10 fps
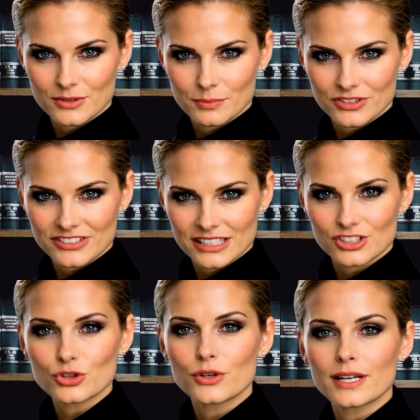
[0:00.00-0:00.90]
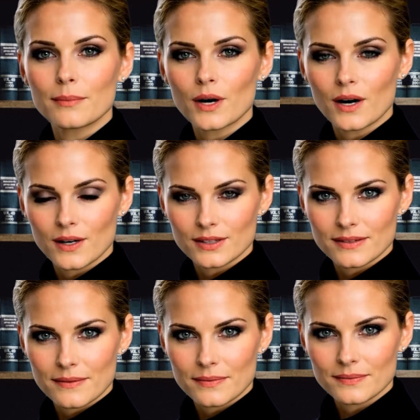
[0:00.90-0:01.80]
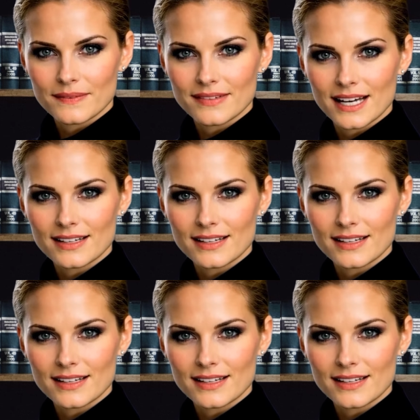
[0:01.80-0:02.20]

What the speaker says: procedurally barred. That